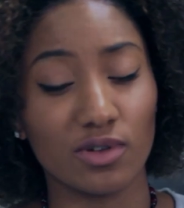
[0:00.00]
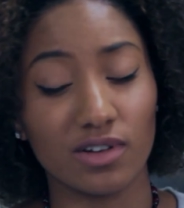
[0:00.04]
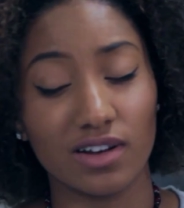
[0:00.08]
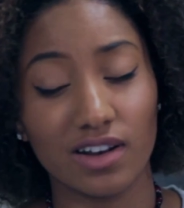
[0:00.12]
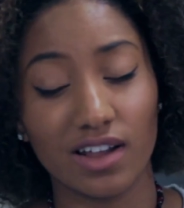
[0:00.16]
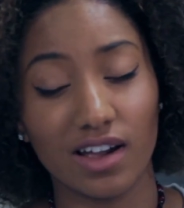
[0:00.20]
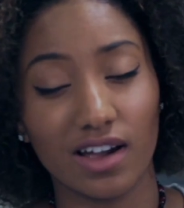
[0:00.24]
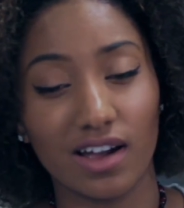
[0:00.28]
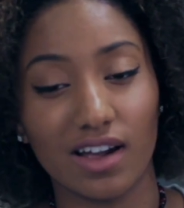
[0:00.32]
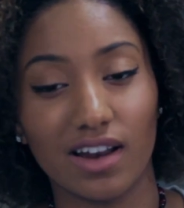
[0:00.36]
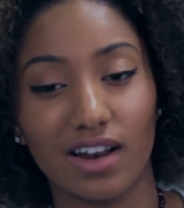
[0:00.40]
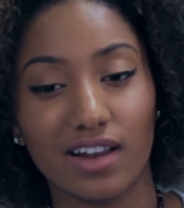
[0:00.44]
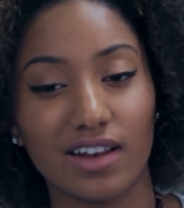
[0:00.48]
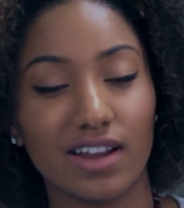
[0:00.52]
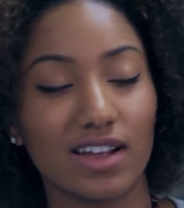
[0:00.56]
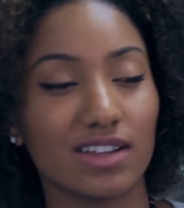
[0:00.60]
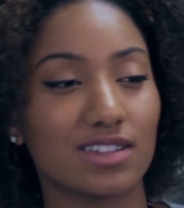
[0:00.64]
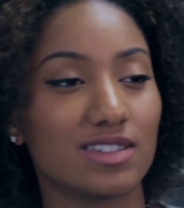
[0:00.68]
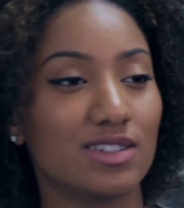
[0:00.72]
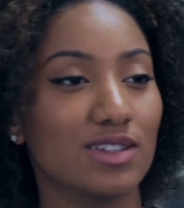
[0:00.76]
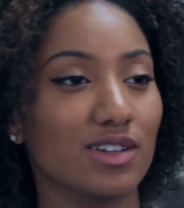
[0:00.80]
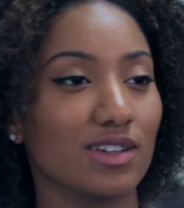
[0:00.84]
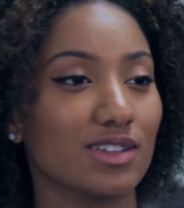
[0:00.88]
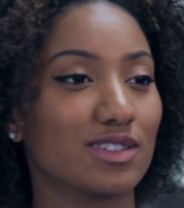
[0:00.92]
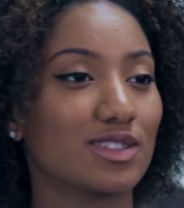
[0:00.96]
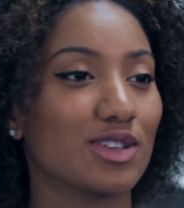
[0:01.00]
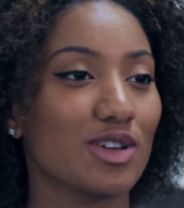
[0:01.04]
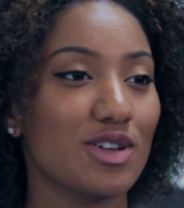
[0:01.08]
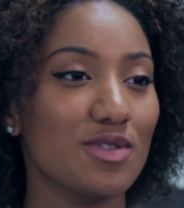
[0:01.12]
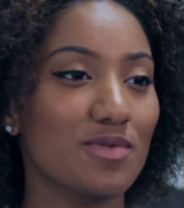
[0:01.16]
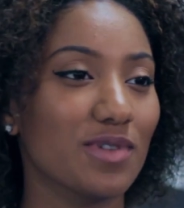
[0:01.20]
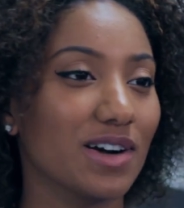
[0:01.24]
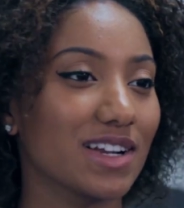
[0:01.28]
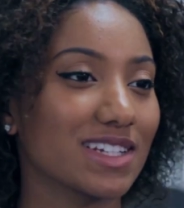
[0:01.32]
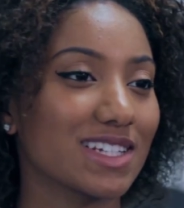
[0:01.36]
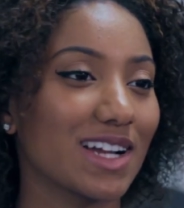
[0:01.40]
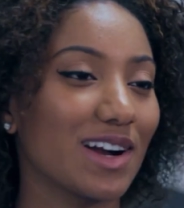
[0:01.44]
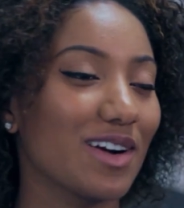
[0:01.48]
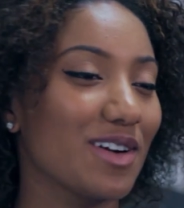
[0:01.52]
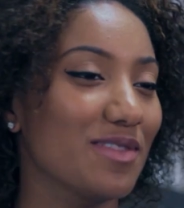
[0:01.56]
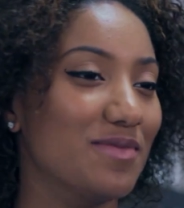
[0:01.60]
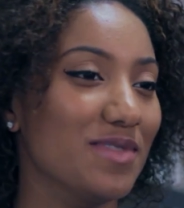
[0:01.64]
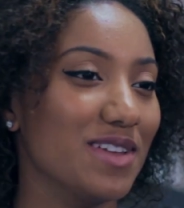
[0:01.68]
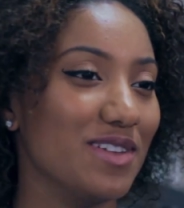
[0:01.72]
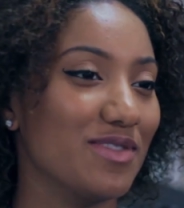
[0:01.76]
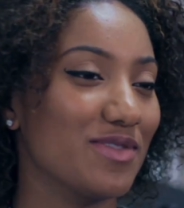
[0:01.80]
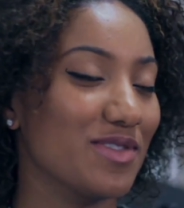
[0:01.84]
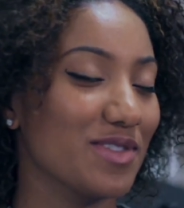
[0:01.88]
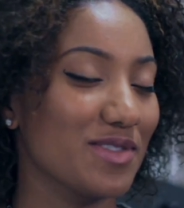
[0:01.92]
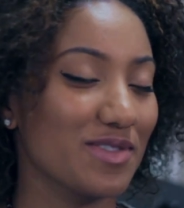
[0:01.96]
nah, like, that took too much out of
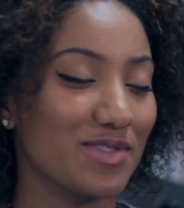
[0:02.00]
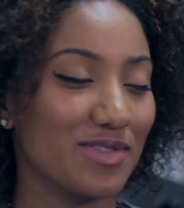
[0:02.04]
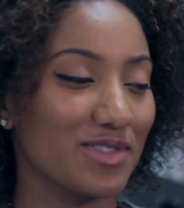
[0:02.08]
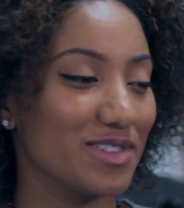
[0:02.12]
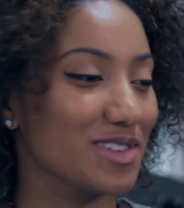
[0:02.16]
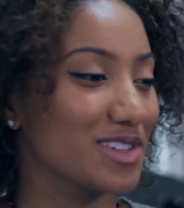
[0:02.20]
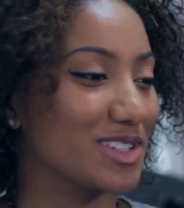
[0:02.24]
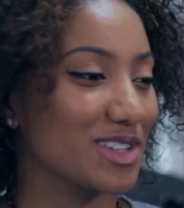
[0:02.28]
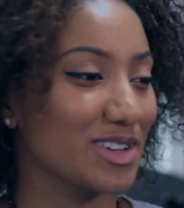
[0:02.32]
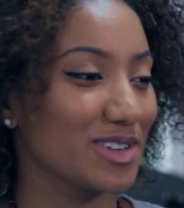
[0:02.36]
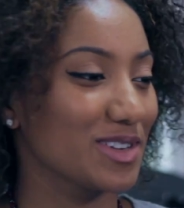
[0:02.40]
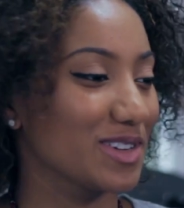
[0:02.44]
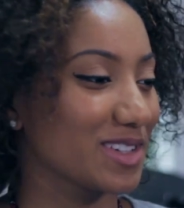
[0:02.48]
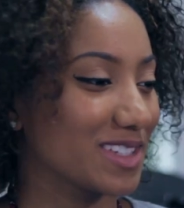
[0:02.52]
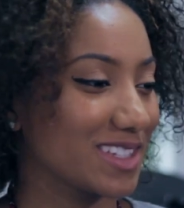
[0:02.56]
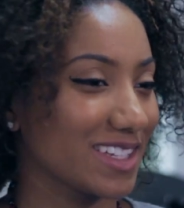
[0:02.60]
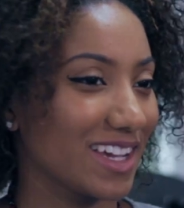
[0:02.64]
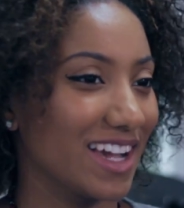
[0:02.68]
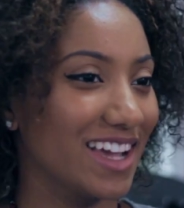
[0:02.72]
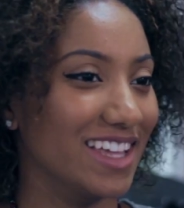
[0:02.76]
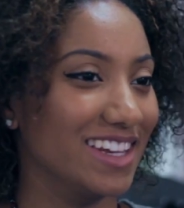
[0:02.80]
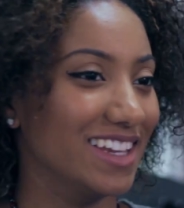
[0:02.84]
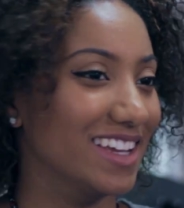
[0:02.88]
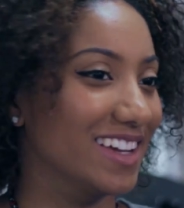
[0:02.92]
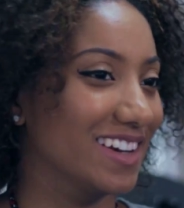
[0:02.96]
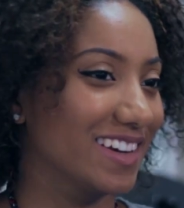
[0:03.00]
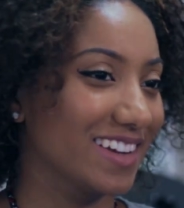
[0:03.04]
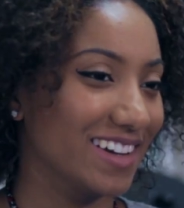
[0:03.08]
me to not sign it.